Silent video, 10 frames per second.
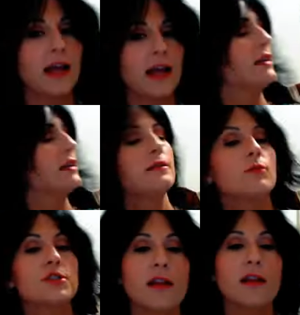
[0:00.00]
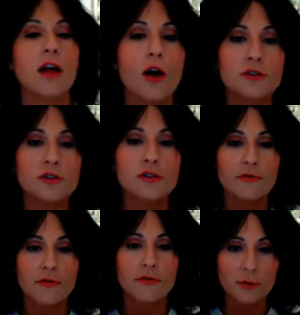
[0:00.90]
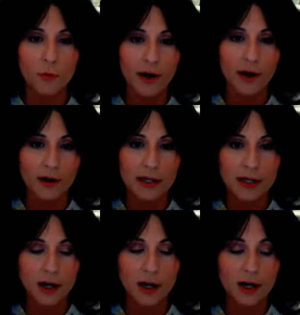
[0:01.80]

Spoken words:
Eddie, which I lost in February,